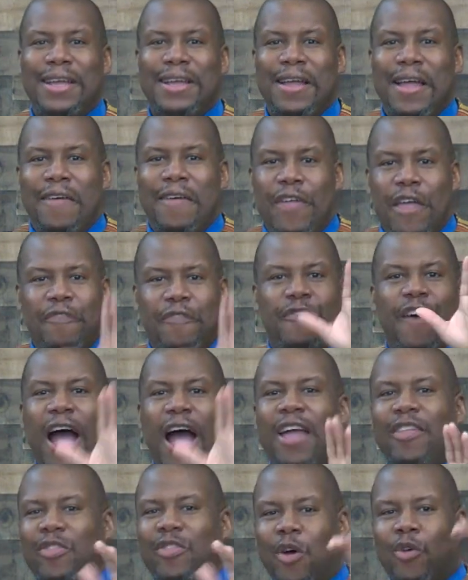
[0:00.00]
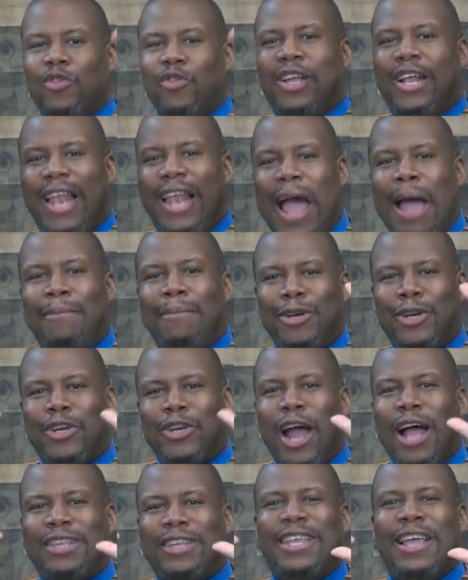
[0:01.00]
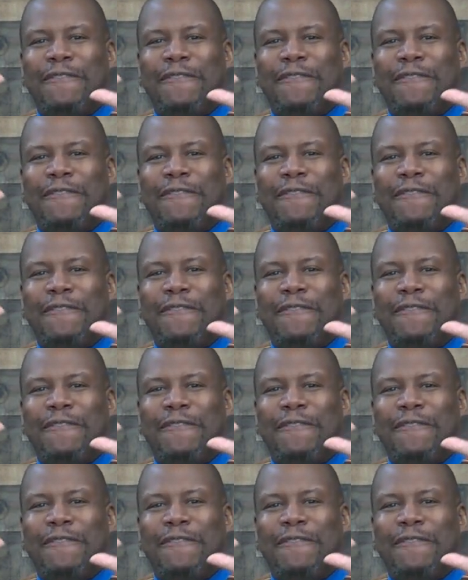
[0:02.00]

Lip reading: They find those glamour shots,